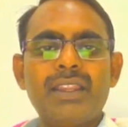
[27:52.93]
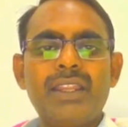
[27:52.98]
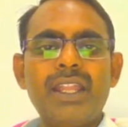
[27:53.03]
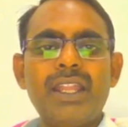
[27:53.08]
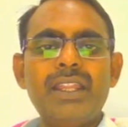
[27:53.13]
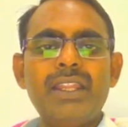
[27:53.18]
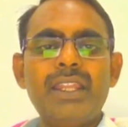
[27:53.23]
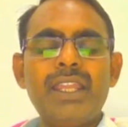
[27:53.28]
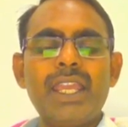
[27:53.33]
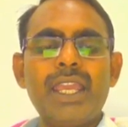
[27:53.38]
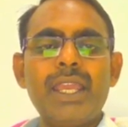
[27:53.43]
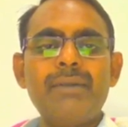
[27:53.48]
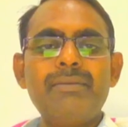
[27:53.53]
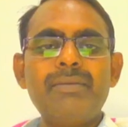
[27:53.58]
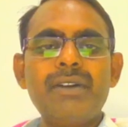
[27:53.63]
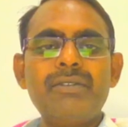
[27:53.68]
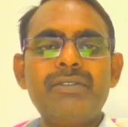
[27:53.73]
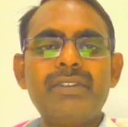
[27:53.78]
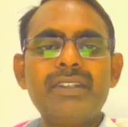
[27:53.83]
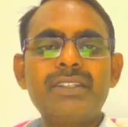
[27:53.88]
Then the
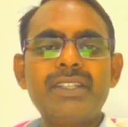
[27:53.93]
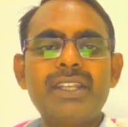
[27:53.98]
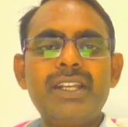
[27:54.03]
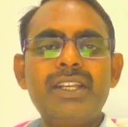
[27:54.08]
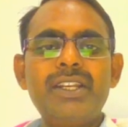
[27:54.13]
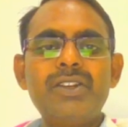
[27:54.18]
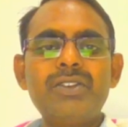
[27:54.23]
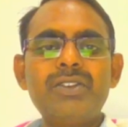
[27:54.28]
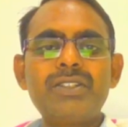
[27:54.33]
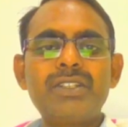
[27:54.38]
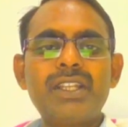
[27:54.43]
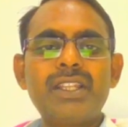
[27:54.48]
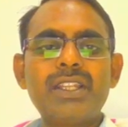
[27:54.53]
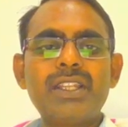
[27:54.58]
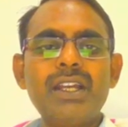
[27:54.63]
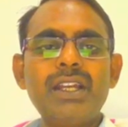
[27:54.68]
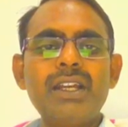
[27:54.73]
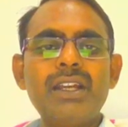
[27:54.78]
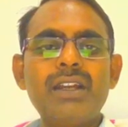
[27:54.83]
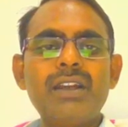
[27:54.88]
EMF is induced
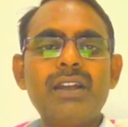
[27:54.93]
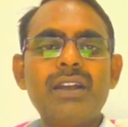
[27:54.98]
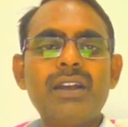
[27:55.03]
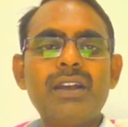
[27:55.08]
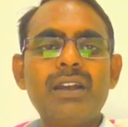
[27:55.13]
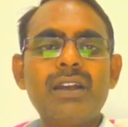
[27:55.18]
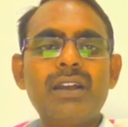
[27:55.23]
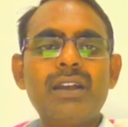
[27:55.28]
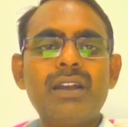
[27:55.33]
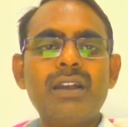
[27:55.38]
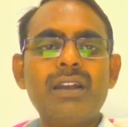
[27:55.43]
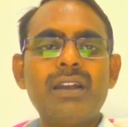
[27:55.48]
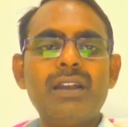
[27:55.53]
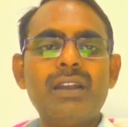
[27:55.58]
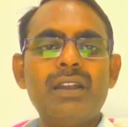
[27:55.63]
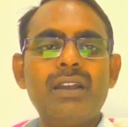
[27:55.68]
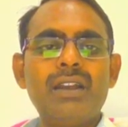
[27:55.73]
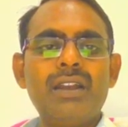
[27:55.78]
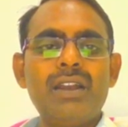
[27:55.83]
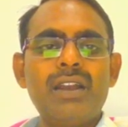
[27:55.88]
in the
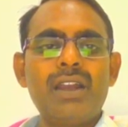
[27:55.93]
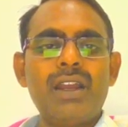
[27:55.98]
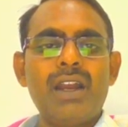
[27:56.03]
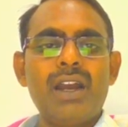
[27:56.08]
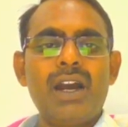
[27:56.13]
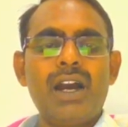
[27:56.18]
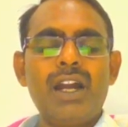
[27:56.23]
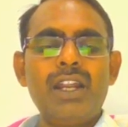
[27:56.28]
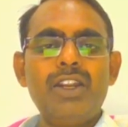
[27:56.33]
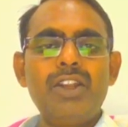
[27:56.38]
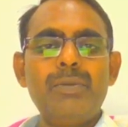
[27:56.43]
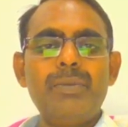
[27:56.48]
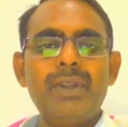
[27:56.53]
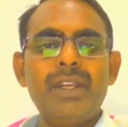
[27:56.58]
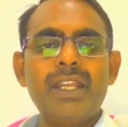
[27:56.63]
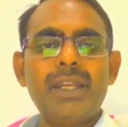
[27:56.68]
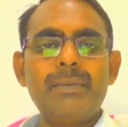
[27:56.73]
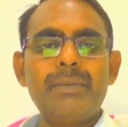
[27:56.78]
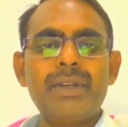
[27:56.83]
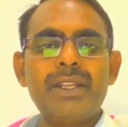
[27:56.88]

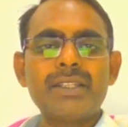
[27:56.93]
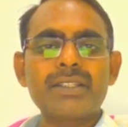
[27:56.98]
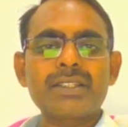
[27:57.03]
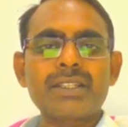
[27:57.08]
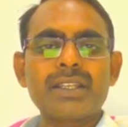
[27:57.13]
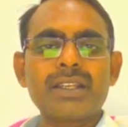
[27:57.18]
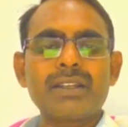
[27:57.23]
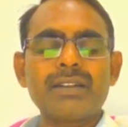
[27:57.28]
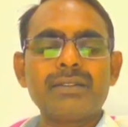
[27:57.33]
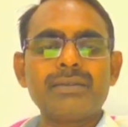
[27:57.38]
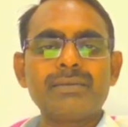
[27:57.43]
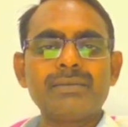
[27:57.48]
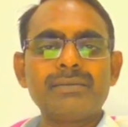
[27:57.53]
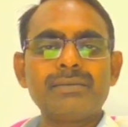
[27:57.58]
aluminum disc.